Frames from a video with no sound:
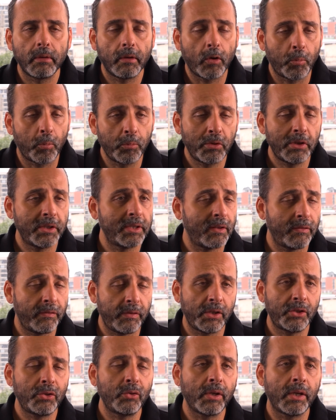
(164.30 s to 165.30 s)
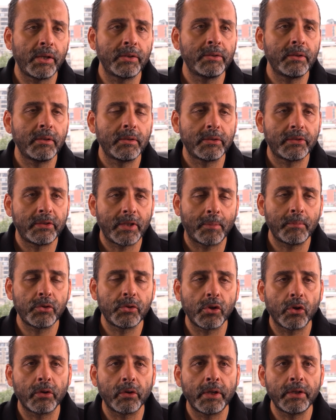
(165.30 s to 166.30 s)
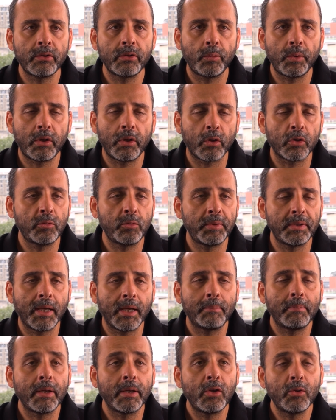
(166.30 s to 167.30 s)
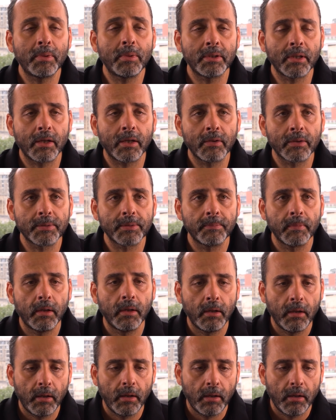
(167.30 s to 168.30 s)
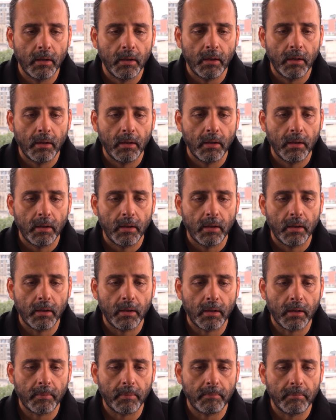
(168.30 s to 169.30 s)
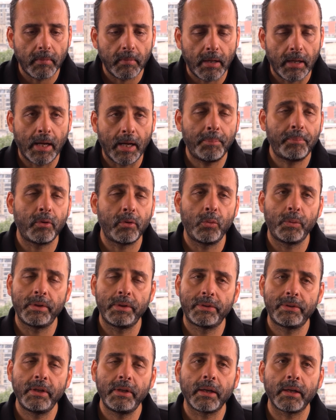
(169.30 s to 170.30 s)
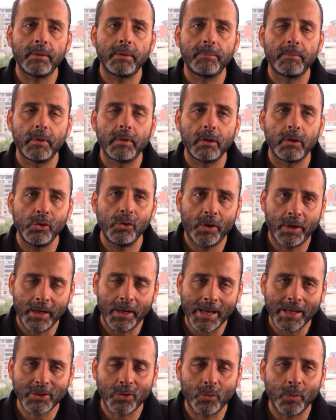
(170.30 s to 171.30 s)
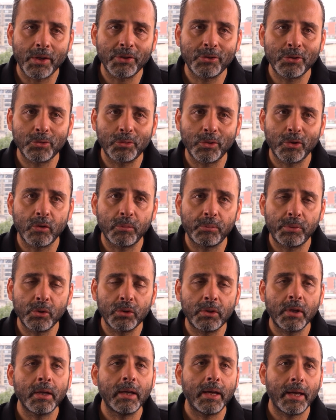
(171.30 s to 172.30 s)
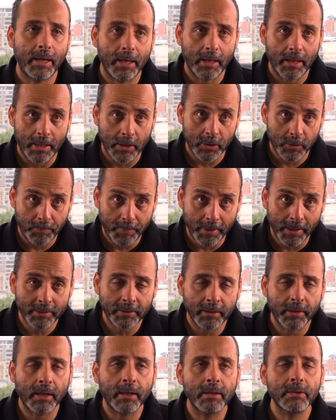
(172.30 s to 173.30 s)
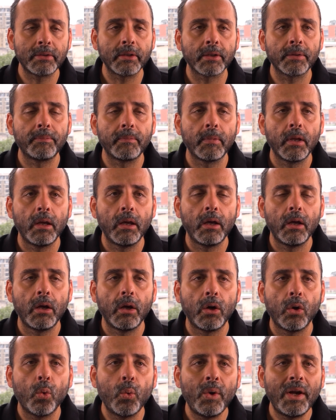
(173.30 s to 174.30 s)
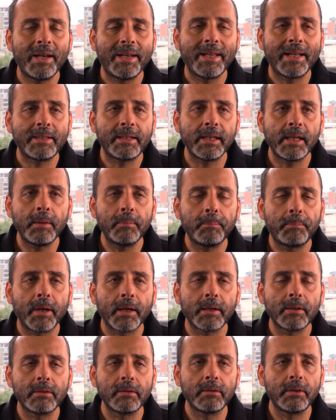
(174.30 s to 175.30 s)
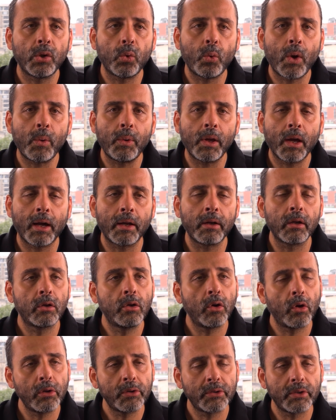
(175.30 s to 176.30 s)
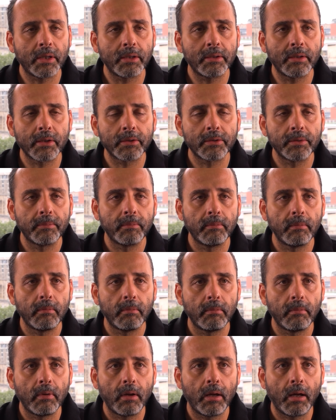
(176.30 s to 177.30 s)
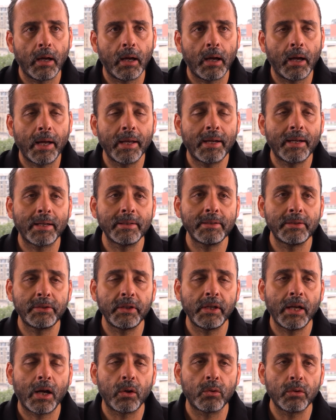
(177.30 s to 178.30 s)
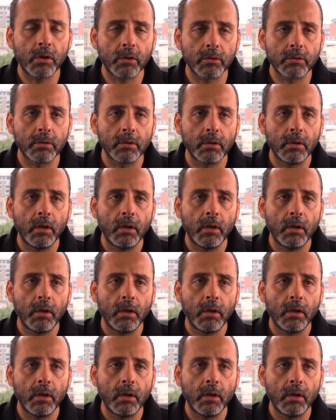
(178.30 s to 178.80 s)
Obviously, the vision is uh, some journeys will not be done by human drivers. Um, Apple with Siri, you can ask questions to the computer, expect an answer will that impact the way we run call centers? I can't see how not.